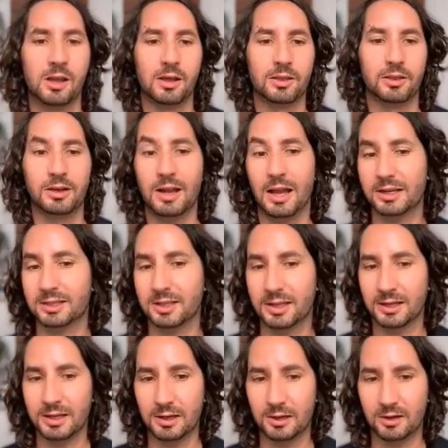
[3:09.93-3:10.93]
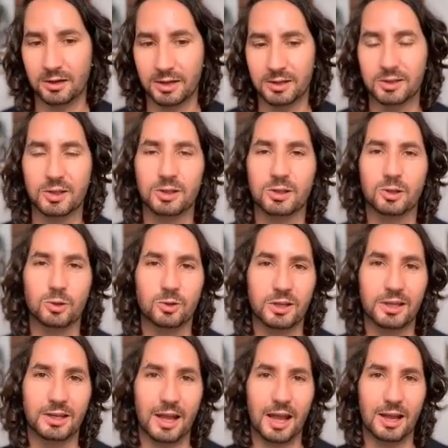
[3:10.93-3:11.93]
The next thing here is the
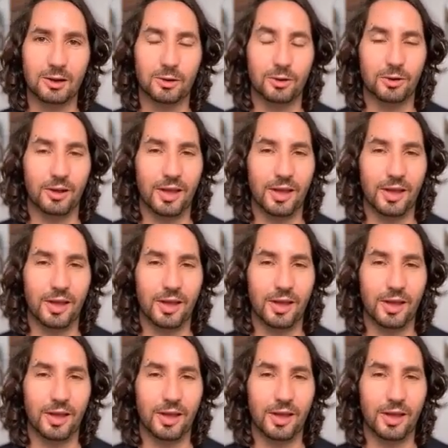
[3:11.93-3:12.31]
unique angle.